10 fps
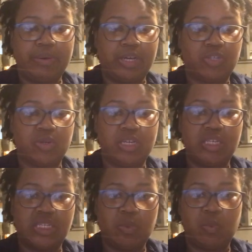Okay, so he
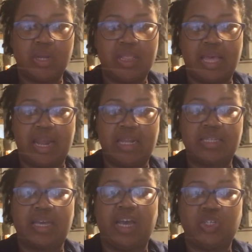is the one that
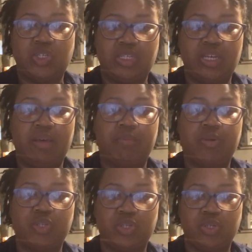is actually in
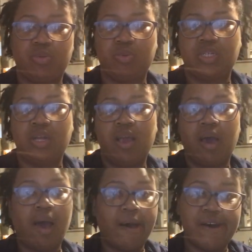pursuit
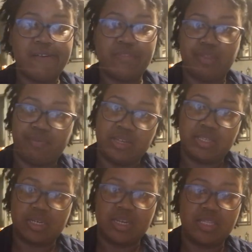of the
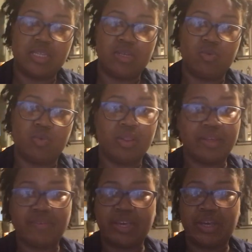visa to
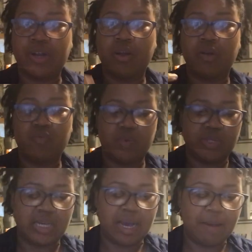live here full
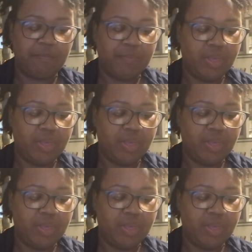time.